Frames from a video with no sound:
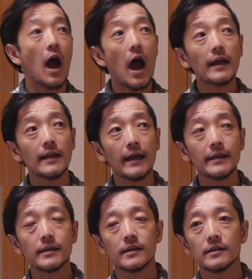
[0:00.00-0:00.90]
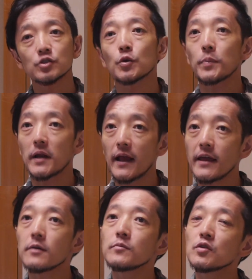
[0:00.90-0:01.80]
I like to
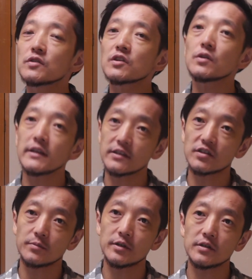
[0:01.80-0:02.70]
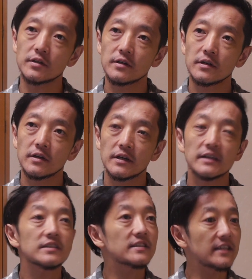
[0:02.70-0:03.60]
play a musical instrument,
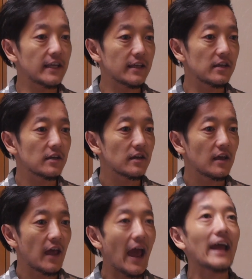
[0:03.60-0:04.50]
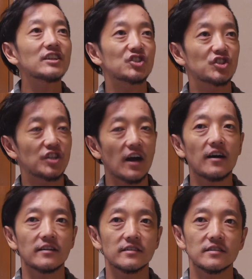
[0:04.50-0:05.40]
sing and
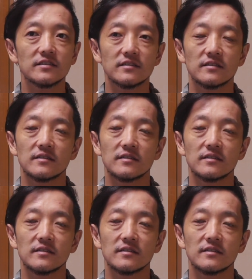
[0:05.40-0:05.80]
dance.